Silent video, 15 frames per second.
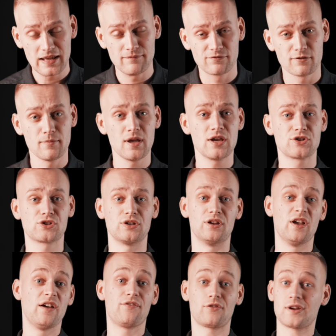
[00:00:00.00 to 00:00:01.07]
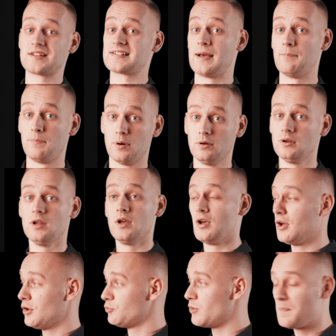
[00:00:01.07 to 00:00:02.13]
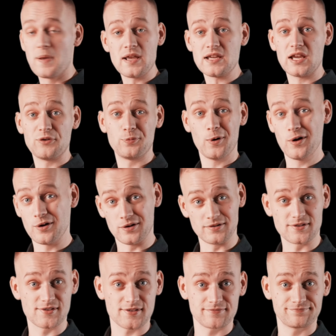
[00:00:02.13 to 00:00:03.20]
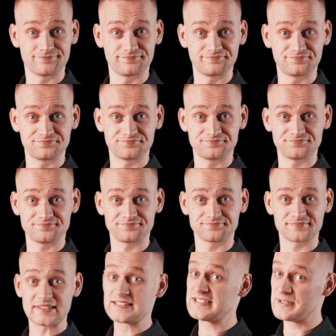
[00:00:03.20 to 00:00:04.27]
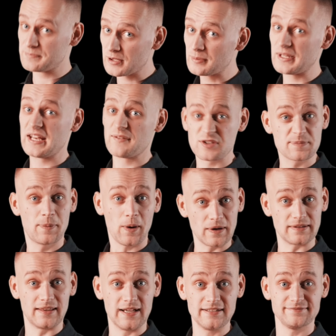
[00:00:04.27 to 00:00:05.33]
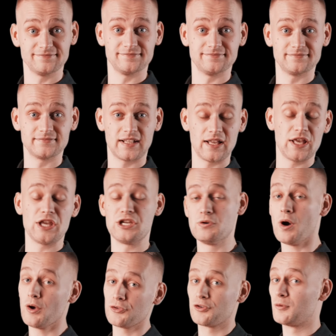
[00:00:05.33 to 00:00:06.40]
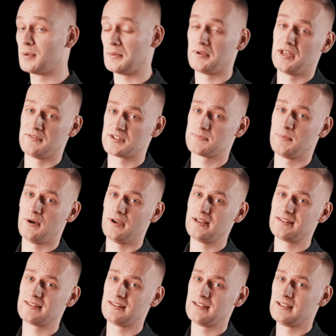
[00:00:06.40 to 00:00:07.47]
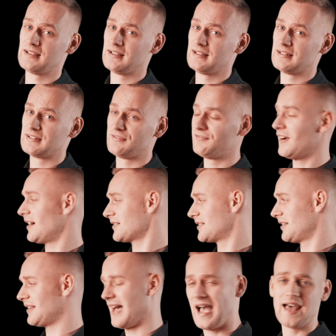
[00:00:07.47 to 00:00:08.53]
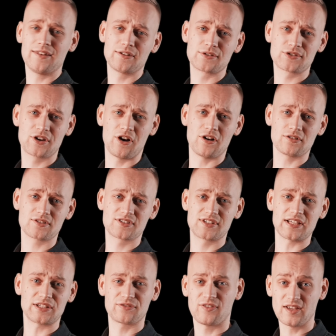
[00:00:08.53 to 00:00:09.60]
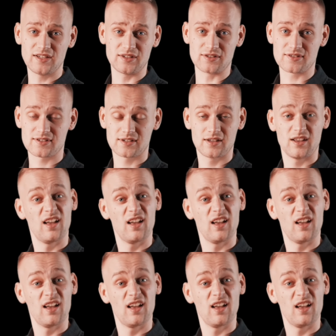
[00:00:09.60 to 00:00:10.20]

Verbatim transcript: information. For example, repeated words. You probably never spotted that. You also probably never spotted the fact that the hand has got six fingers.